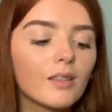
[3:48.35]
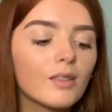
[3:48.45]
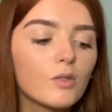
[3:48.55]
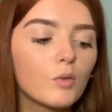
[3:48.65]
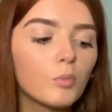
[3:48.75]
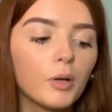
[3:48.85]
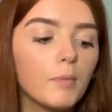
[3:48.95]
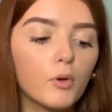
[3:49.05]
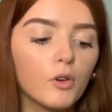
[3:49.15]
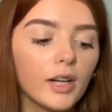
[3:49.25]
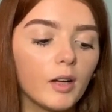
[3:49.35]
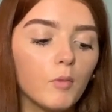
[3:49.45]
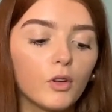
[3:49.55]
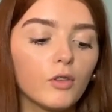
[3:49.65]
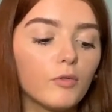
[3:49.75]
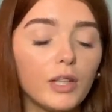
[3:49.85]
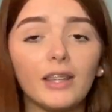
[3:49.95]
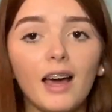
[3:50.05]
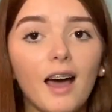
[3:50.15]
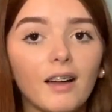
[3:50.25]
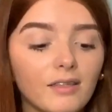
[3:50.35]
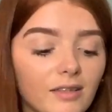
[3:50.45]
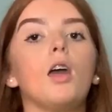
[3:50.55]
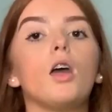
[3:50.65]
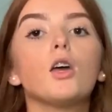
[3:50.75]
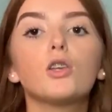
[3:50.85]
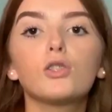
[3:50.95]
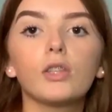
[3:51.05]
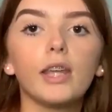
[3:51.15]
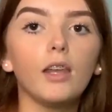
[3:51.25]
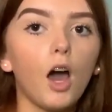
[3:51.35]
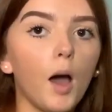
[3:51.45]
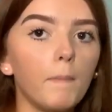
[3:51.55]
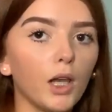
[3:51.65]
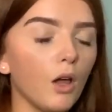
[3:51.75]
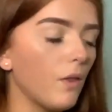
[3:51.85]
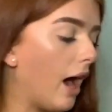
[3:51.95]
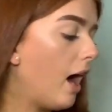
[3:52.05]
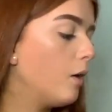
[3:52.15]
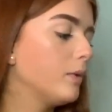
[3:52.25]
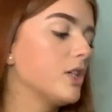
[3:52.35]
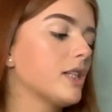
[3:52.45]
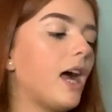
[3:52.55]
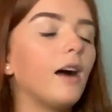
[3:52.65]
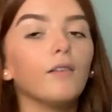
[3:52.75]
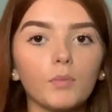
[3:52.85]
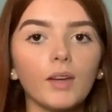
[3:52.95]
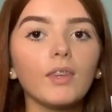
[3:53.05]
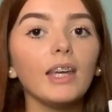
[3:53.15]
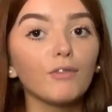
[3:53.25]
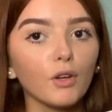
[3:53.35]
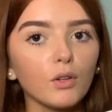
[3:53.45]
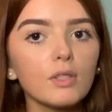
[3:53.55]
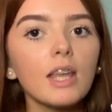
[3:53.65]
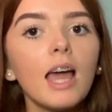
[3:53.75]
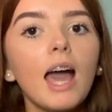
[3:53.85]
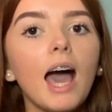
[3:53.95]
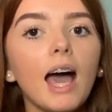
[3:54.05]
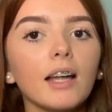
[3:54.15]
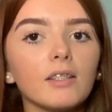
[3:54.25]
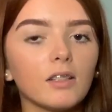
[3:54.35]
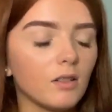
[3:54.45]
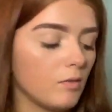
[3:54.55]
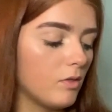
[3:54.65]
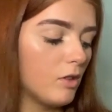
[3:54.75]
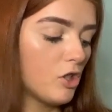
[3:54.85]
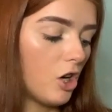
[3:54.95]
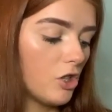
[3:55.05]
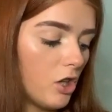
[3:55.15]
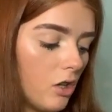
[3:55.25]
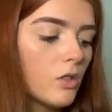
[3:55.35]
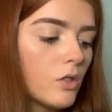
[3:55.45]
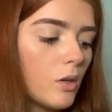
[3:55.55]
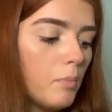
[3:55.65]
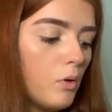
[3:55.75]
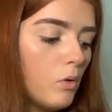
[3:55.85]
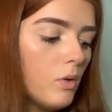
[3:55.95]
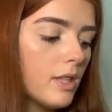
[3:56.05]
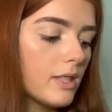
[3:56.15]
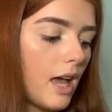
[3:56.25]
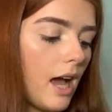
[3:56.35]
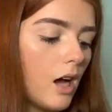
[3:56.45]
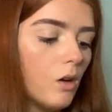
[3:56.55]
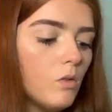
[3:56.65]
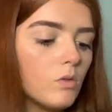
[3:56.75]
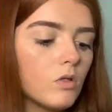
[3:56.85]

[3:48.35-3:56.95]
It's all pretty boring, I'm not gonna read that. So then below that, we just have, we have the earphones and the charger. So pull this out.